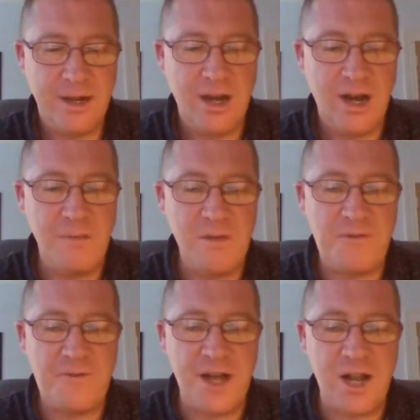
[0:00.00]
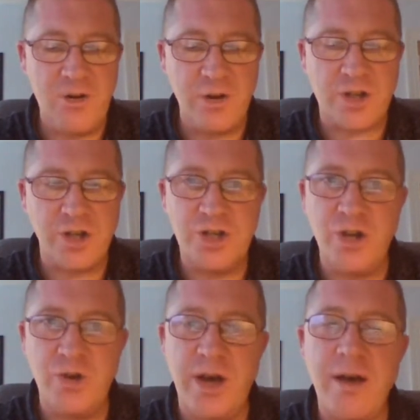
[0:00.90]
And I'm the fella who can
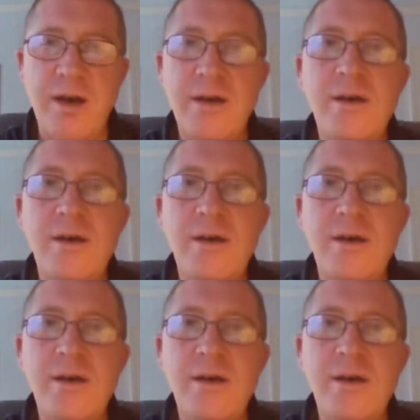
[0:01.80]
do it.